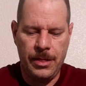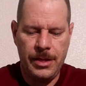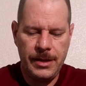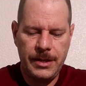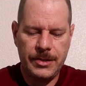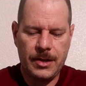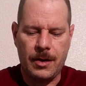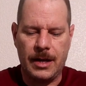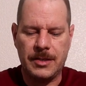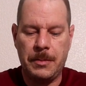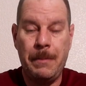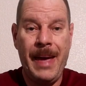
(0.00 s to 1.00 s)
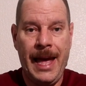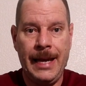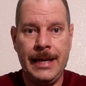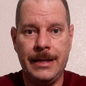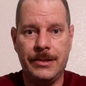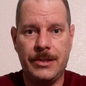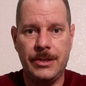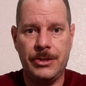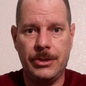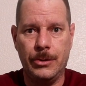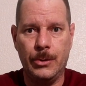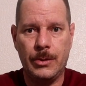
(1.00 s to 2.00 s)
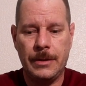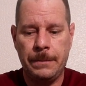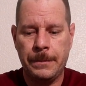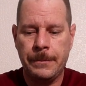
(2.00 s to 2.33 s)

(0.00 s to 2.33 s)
These cost pennies to shoot.